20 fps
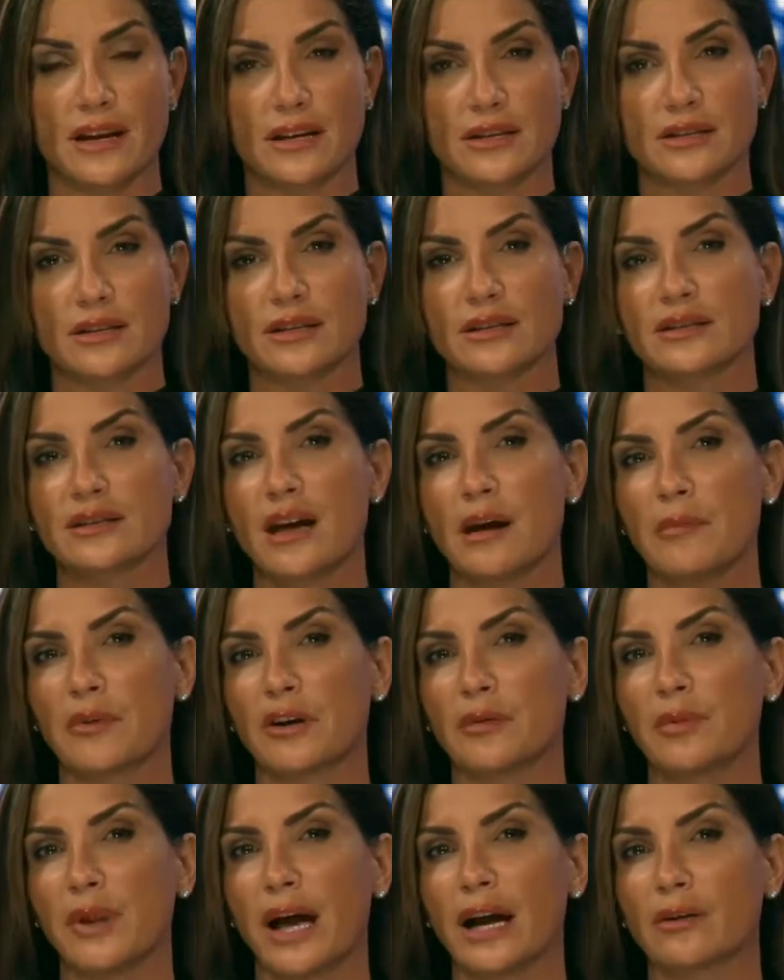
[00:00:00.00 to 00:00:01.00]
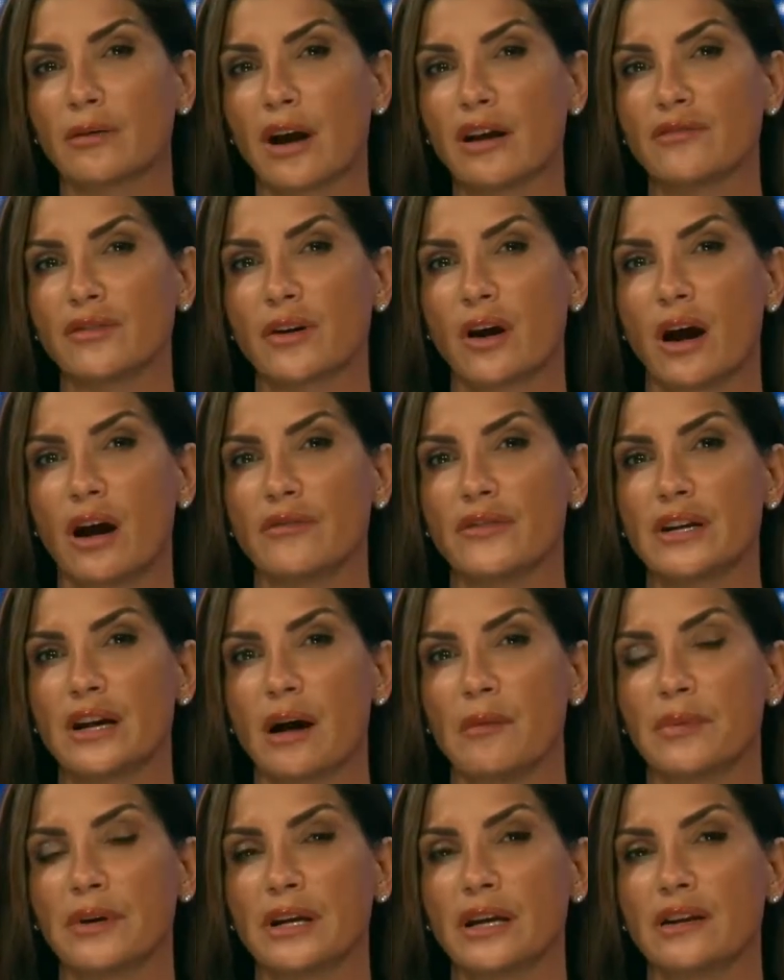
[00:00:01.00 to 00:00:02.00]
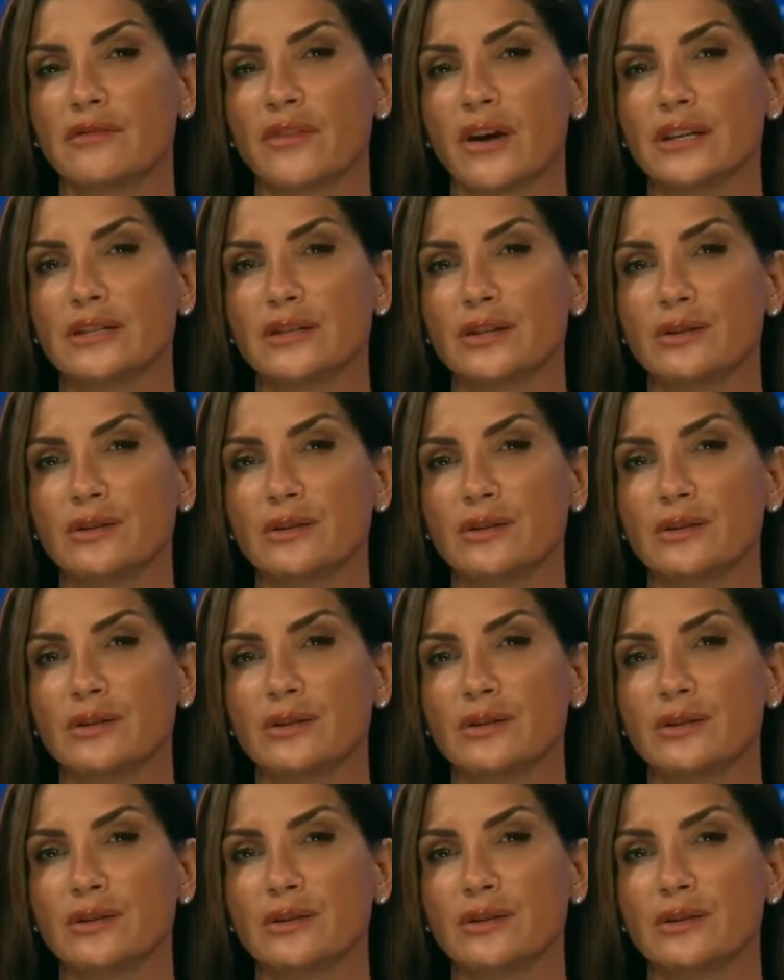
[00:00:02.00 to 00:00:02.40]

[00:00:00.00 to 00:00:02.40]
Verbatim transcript: So this summer, Black Rifle Coffee Company invites